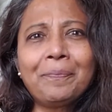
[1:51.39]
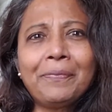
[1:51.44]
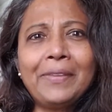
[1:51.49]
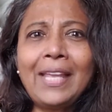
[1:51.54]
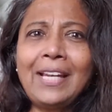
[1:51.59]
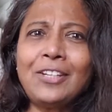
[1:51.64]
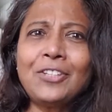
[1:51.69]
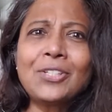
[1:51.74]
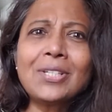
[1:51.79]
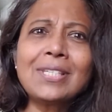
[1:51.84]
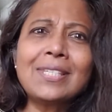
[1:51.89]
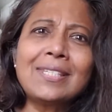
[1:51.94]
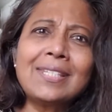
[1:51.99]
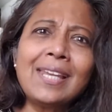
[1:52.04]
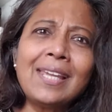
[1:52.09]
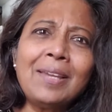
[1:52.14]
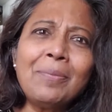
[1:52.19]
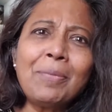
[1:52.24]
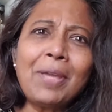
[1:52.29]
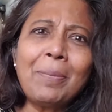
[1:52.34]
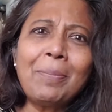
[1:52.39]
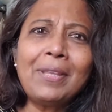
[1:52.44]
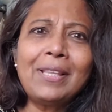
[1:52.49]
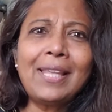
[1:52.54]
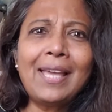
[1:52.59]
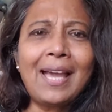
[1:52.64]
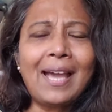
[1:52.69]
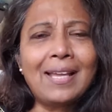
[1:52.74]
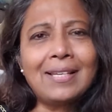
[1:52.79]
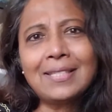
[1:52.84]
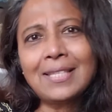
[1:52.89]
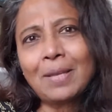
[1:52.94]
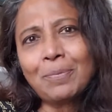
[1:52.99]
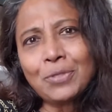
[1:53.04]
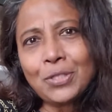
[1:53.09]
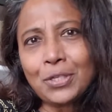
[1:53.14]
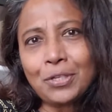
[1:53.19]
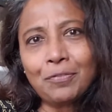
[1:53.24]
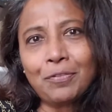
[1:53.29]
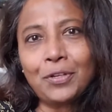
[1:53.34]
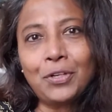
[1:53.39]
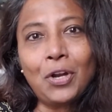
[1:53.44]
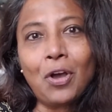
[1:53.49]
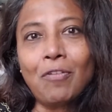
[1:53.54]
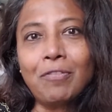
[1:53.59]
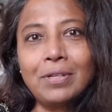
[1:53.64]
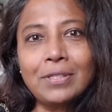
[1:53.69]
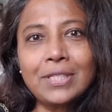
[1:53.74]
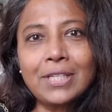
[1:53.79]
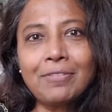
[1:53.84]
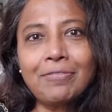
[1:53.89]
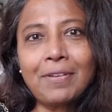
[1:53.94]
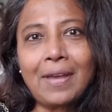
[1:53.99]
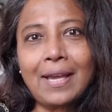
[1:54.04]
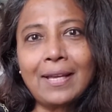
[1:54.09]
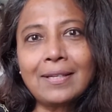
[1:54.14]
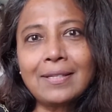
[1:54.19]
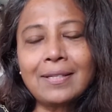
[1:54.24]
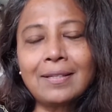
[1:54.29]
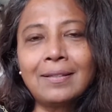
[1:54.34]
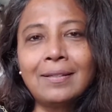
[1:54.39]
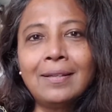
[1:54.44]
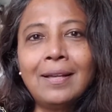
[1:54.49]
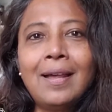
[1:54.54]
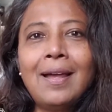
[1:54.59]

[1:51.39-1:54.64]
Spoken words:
interesting, maybe they had some sort of a novelty factor.